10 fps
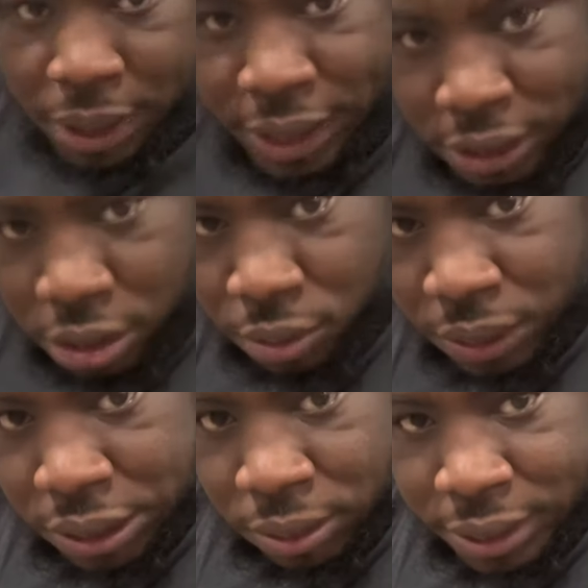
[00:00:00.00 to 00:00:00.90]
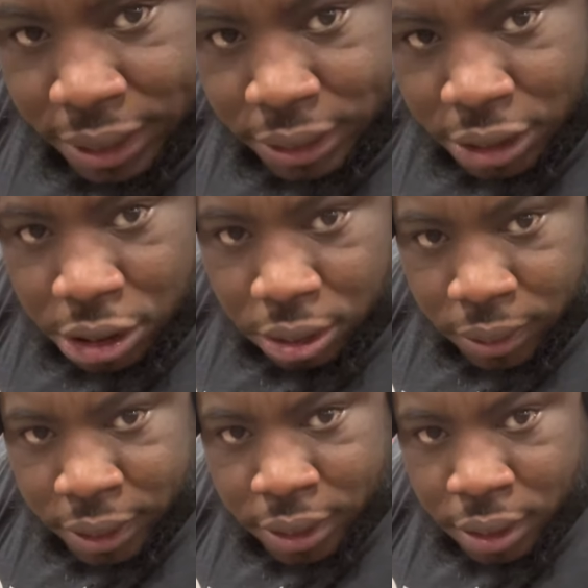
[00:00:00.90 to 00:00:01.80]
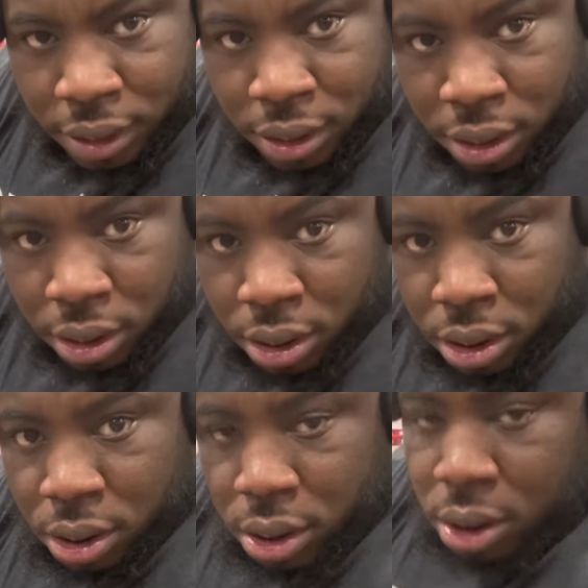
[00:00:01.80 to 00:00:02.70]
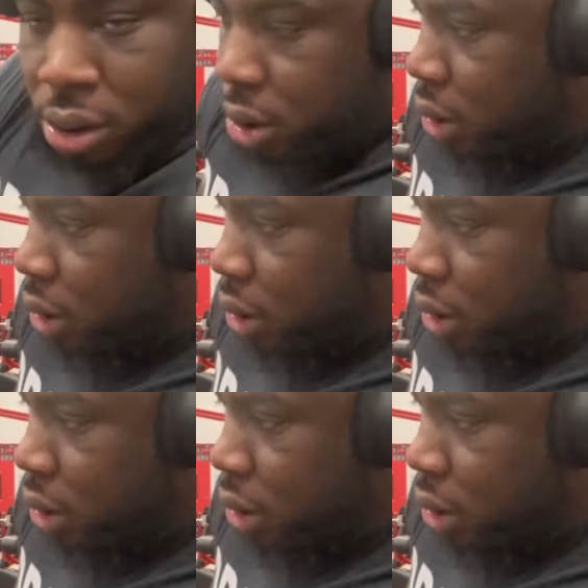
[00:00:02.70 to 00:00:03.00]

legs is what's gonna take their strength to